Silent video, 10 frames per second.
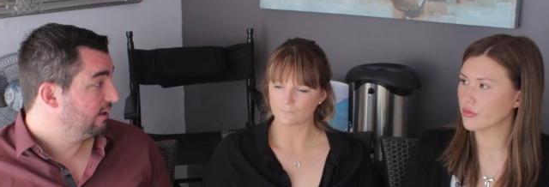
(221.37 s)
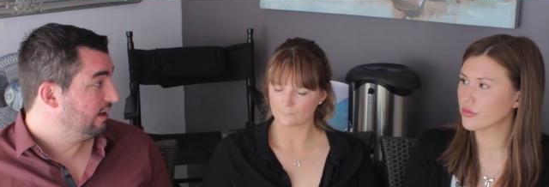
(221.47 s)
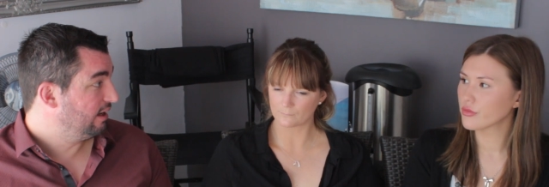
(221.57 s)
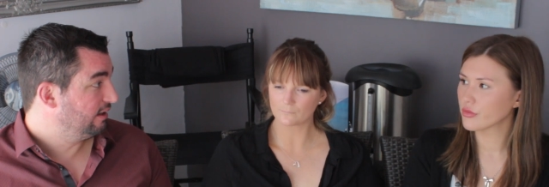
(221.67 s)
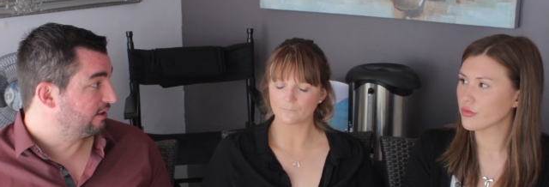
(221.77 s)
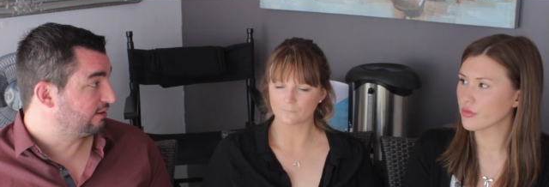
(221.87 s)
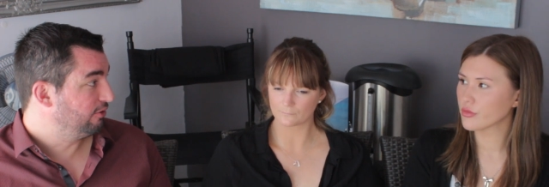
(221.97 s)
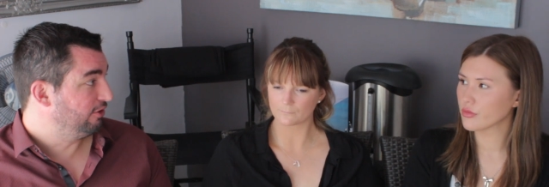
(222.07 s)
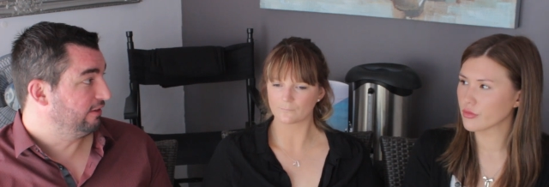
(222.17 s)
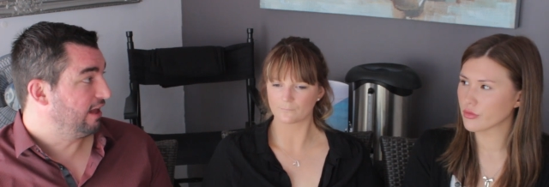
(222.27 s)
Speaker 1: And just
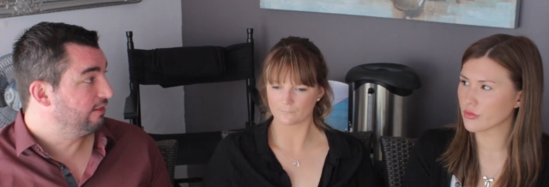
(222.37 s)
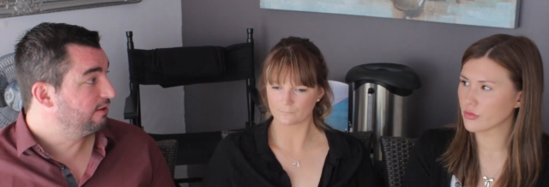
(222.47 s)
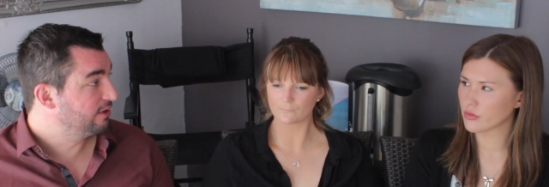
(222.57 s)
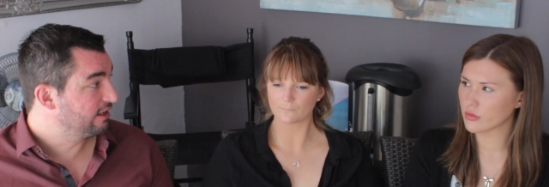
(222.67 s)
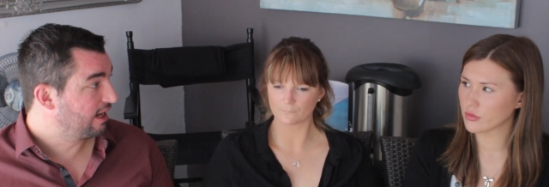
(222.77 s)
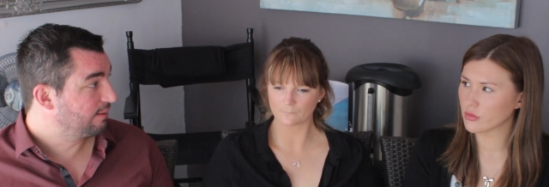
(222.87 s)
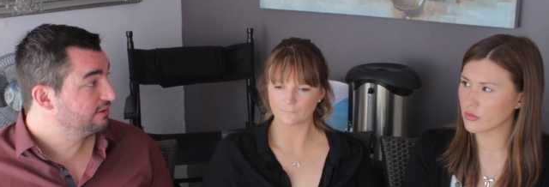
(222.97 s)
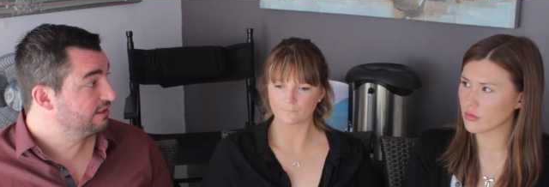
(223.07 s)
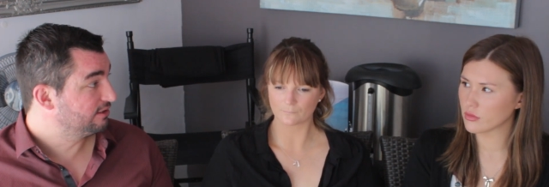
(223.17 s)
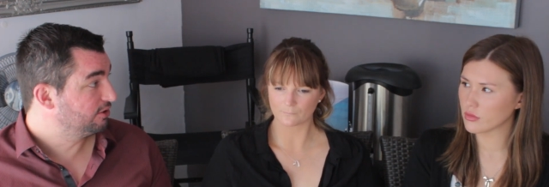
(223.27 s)
learning that when it comes
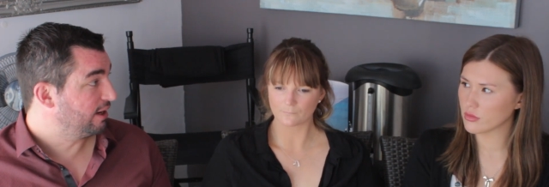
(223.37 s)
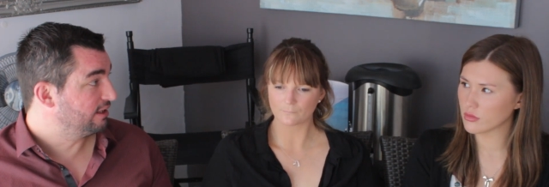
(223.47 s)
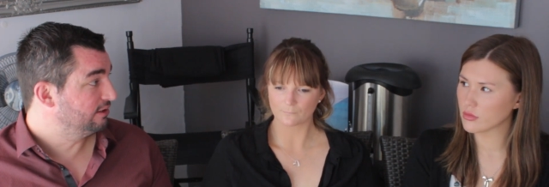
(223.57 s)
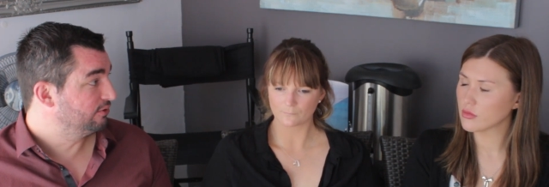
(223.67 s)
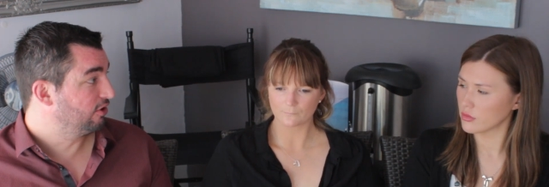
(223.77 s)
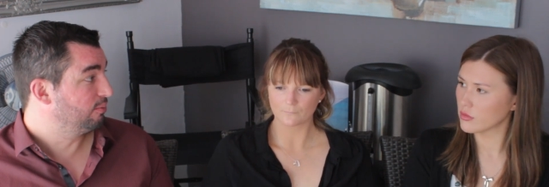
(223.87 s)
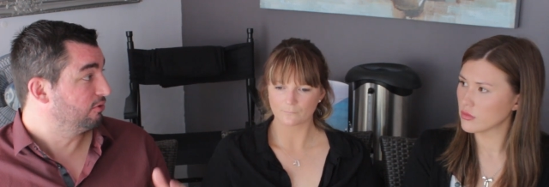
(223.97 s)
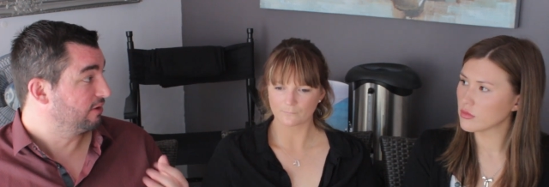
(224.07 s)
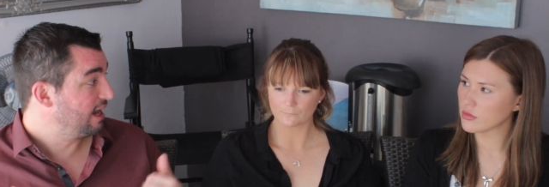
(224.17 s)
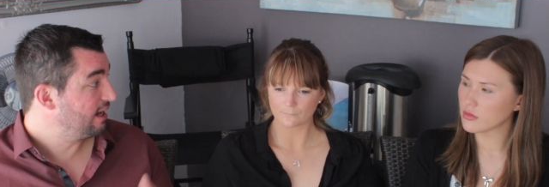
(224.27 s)
to situations, you're a lot more
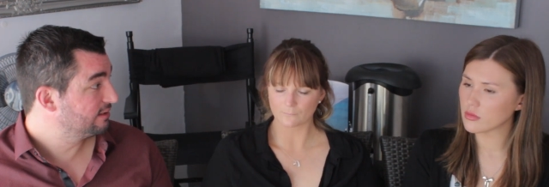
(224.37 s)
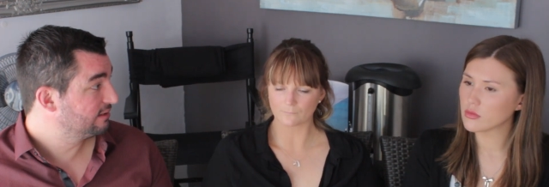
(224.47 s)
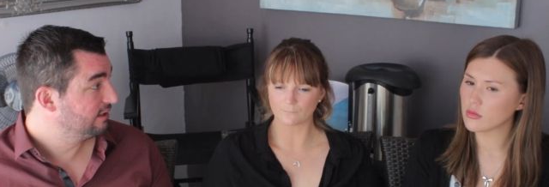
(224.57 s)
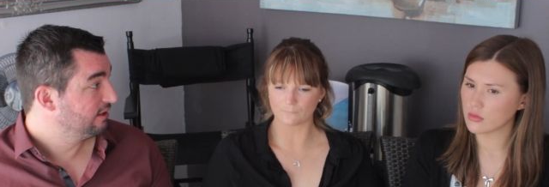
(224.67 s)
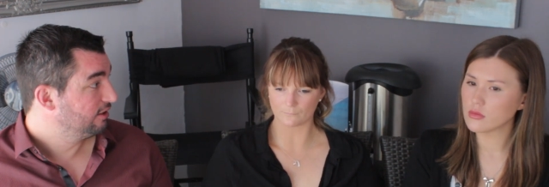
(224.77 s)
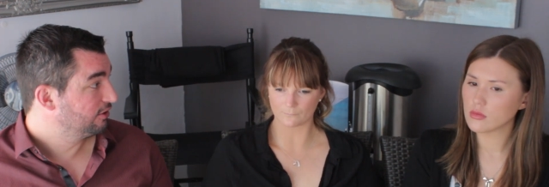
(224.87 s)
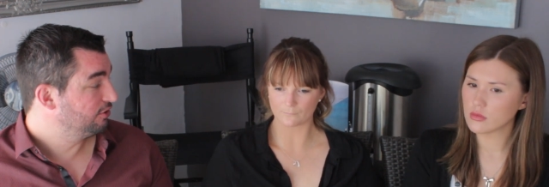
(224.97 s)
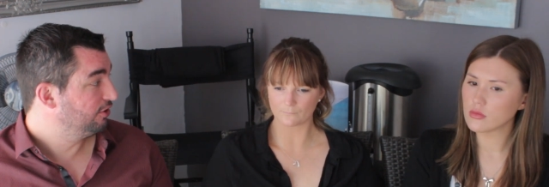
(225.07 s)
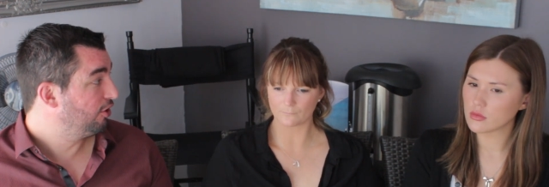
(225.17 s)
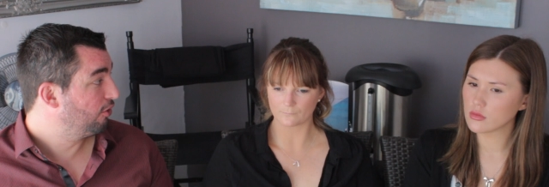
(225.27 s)
relaxed because mm.
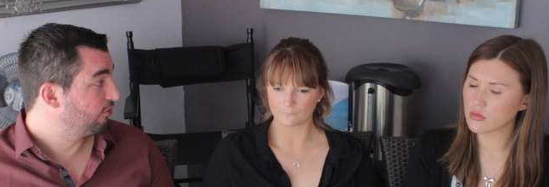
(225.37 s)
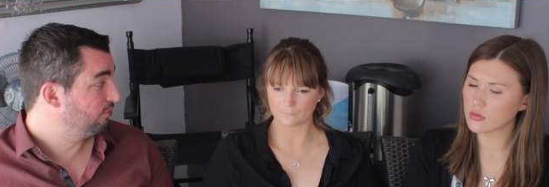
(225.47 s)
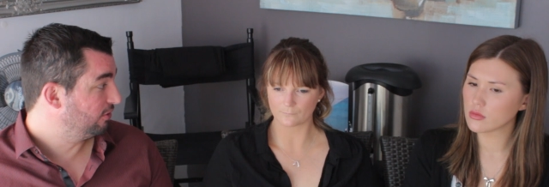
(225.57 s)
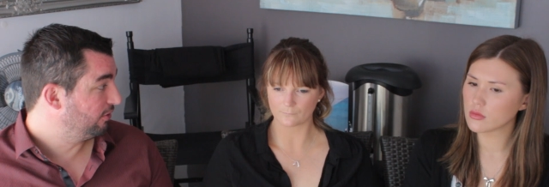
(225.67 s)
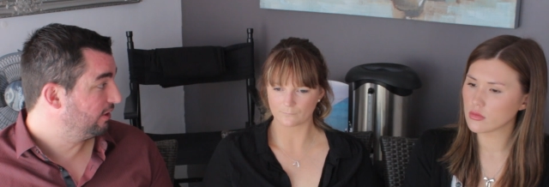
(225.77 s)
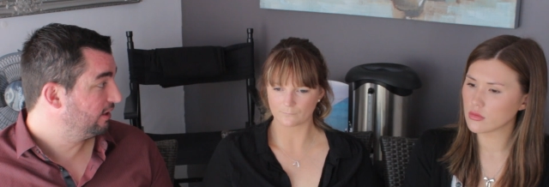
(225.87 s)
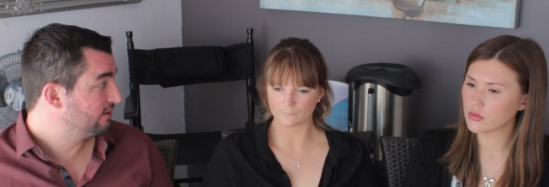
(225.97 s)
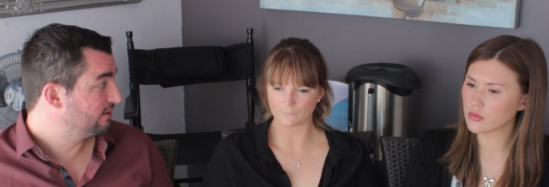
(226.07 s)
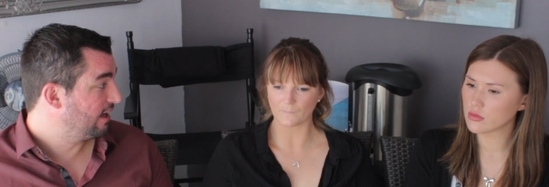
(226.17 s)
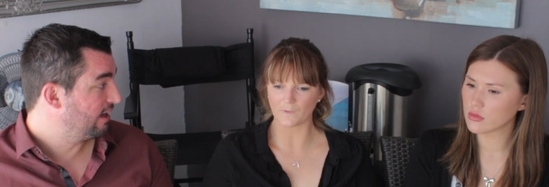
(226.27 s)
you know from your learnings
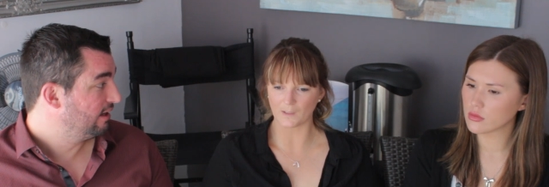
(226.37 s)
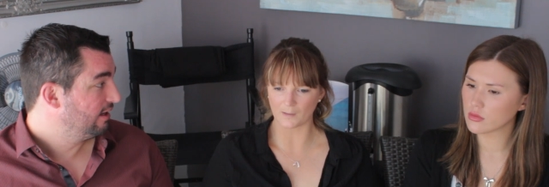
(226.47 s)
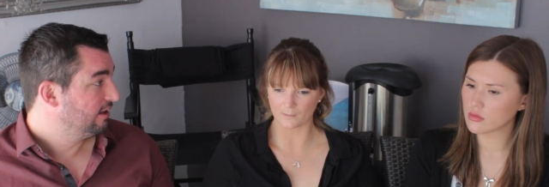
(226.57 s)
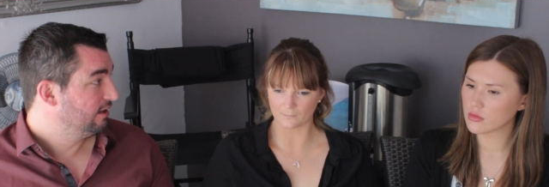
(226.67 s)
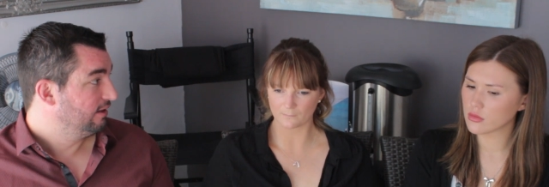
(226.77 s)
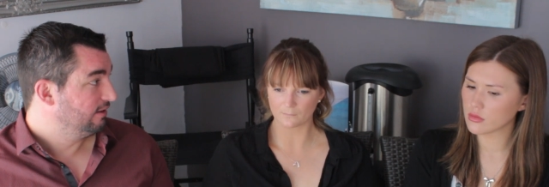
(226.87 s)
that